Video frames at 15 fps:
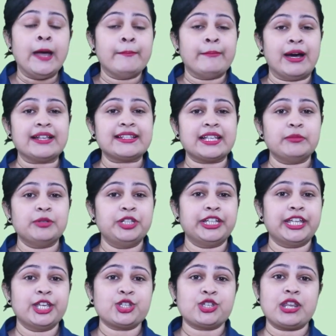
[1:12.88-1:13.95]
Mass
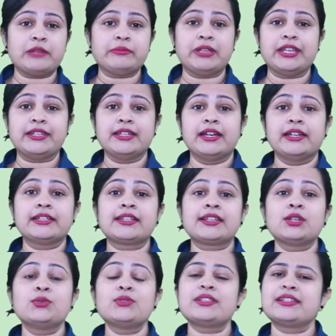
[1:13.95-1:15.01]
communication and media
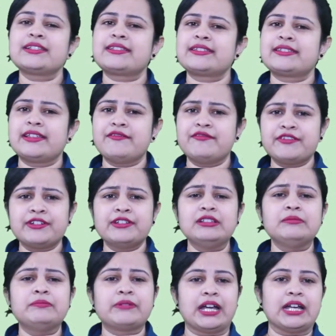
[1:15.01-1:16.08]
include the several
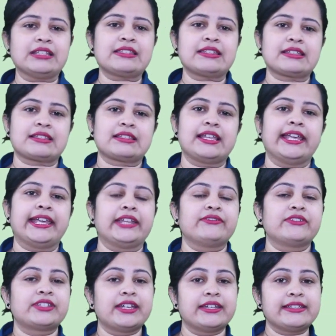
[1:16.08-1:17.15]
branches like
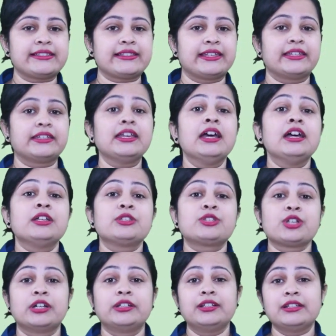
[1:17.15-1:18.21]
advertising,
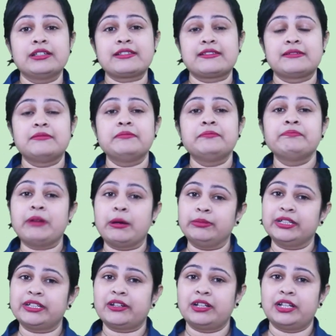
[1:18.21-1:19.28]
journalism,
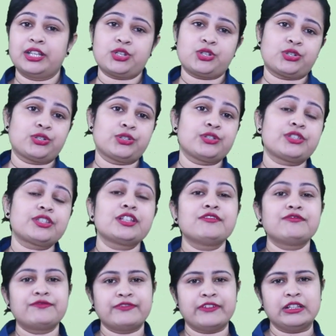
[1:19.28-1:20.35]
public relations,
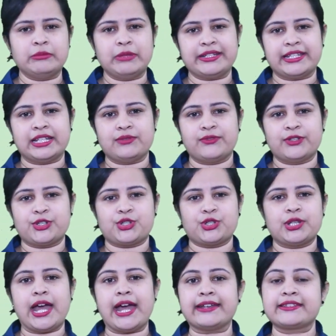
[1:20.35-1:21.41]
film and television,
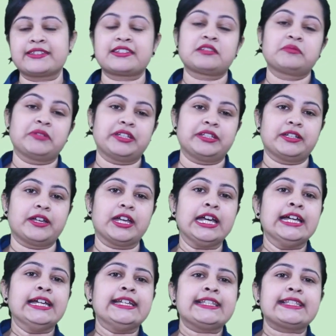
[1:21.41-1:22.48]
and digital media.
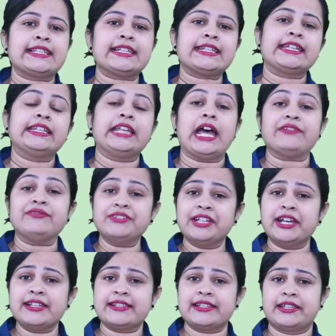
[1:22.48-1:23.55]
See, in
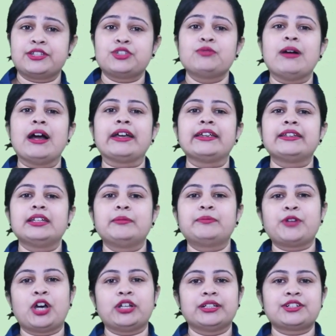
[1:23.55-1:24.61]
advertising, you market a
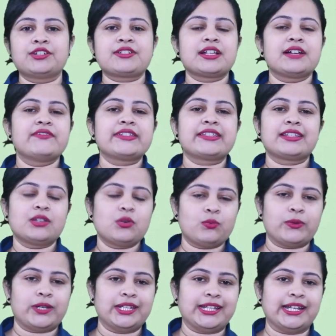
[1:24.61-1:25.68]
product or service in a
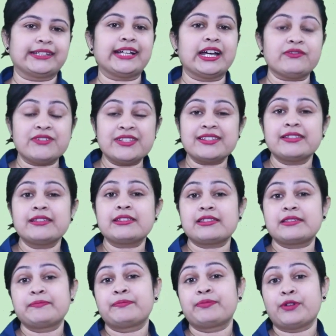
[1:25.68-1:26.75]
way that
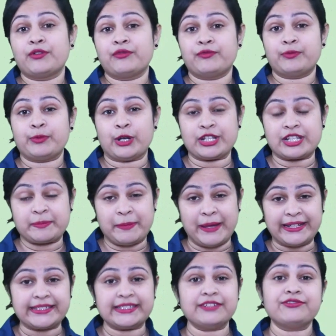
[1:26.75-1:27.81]
convinces
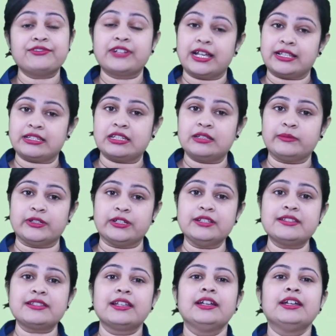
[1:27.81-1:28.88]
prospective
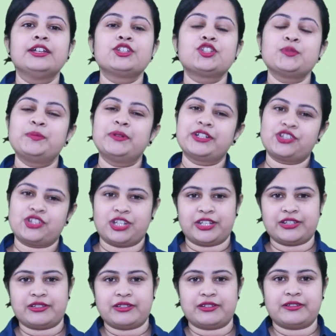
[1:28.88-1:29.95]
customers to
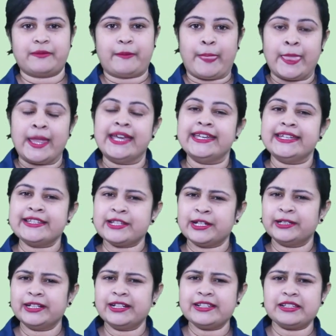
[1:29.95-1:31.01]
purchase it. In
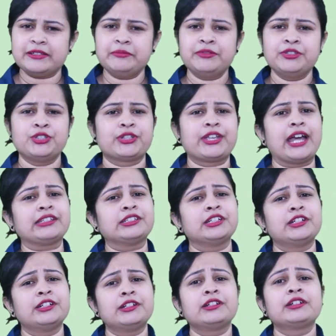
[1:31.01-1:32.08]
journalism, you
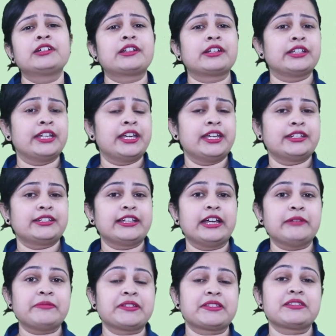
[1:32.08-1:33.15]
gather, create
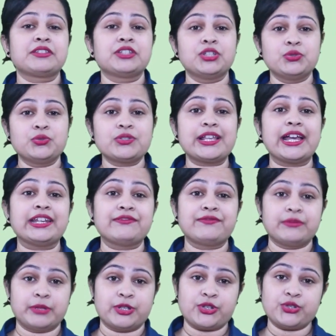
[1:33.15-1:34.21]
and present news and
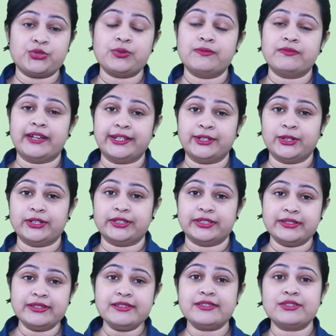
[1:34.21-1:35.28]
information to a wide
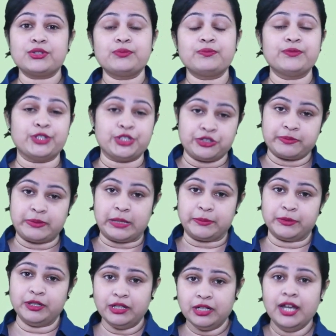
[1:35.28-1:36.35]
audience through
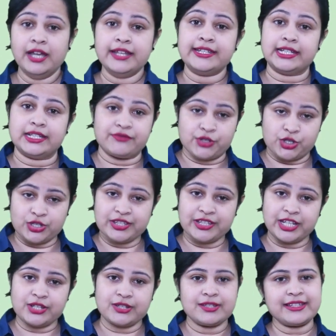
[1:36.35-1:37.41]
newspaper, television
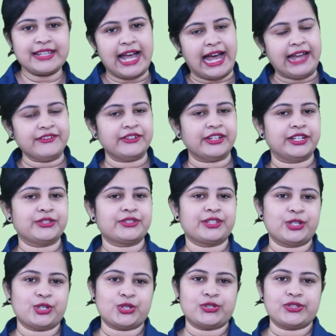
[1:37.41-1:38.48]
stations and radio
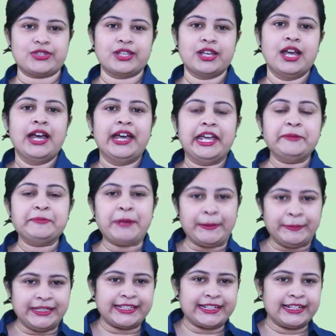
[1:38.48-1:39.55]
stations. In
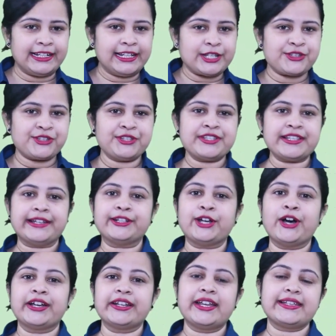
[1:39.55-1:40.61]
public relations, an
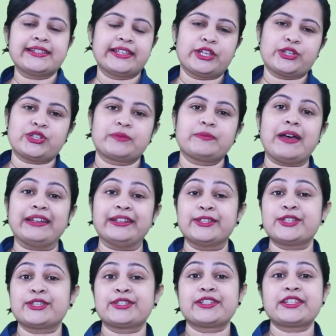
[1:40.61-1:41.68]
organization
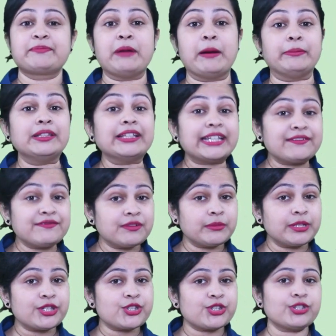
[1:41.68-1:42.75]
manages its public
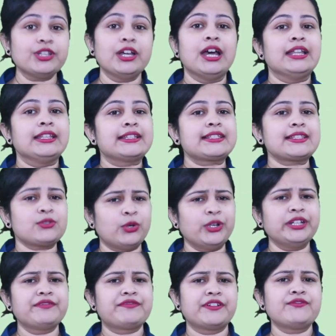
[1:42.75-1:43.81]
information. This is quite
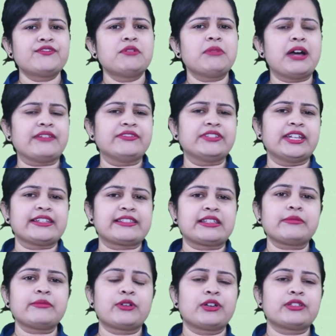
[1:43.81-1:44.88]
different from
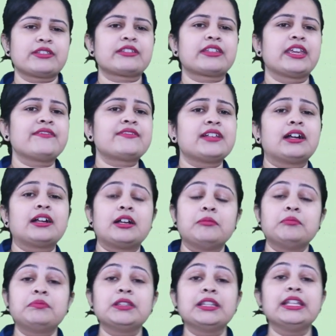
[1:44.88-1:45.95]
advertising because it gives a
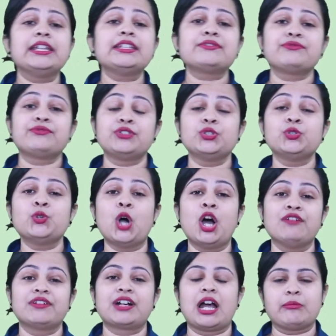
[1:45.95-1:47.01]
complete view
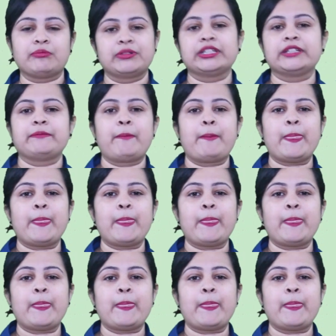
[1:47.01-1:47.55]
of a company.